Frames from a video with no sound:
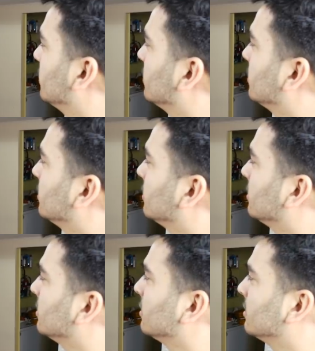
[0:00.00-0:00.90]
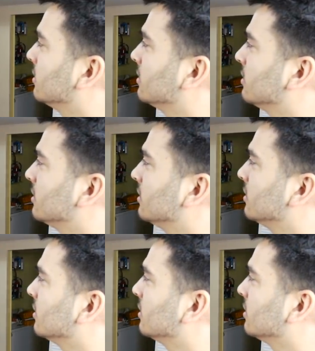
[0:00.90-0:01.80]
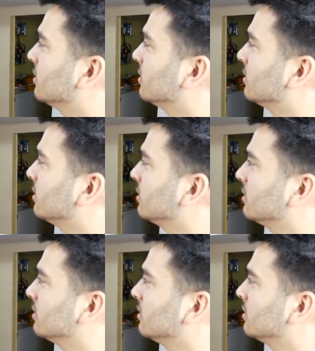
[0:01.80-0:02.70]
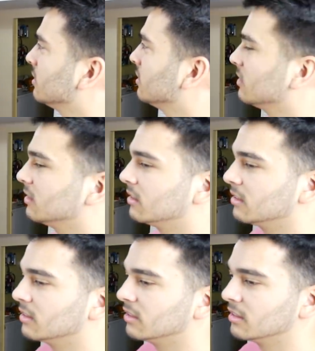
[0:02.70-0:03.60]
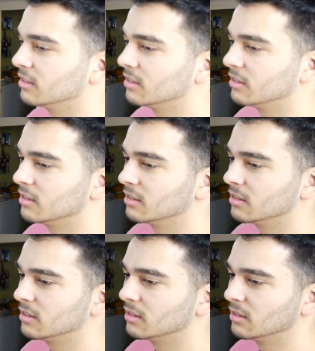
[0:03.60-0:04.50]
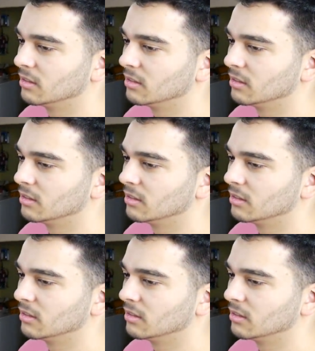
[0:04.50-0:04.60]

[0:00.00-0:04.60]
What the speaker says: [no speech]